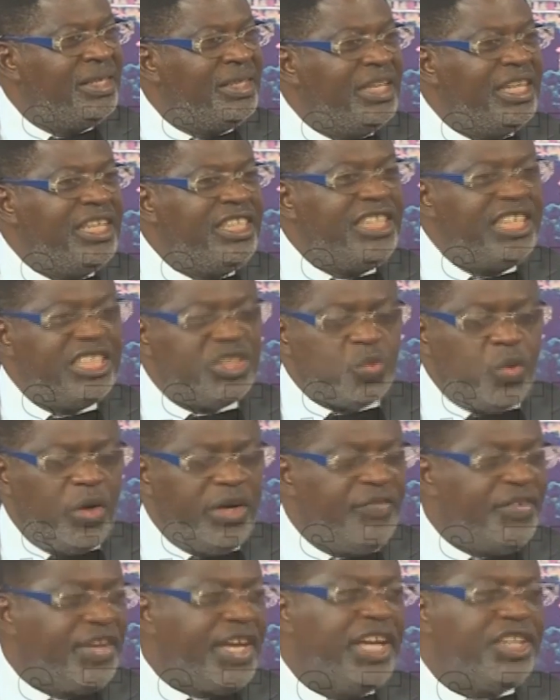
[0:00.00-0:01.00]
the
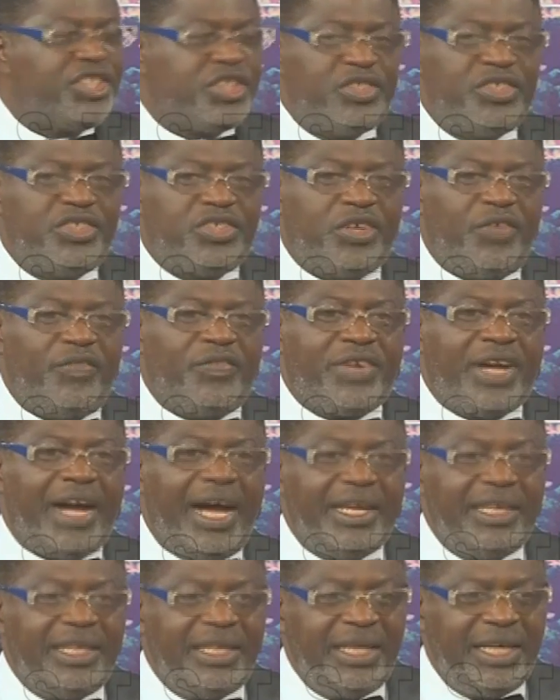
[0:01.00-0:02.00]
disqualifications of
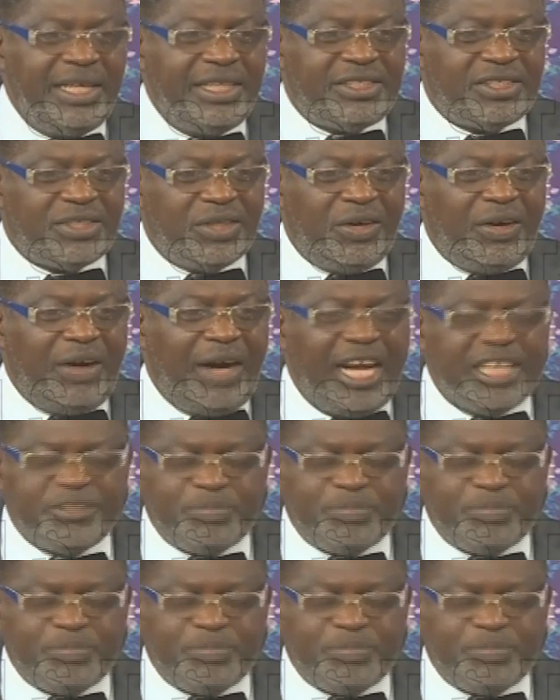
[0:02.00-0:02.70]
candidates or